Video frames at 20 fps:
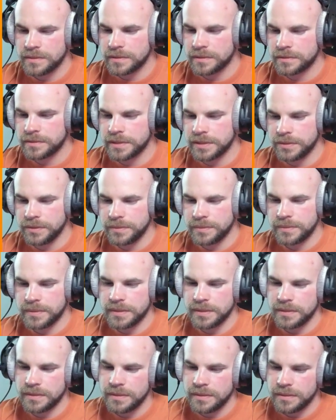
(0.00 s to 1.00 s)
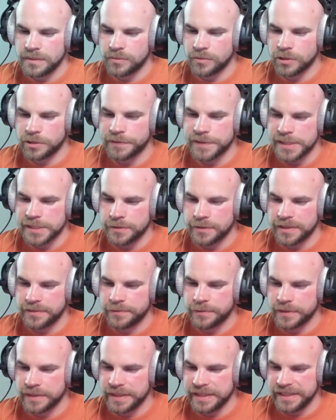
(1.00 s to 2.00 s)
Alright. Wonder if he's going
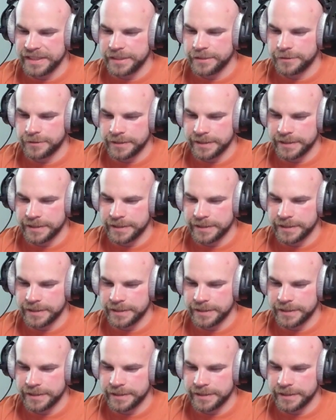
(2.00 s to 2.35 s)
for the Eagle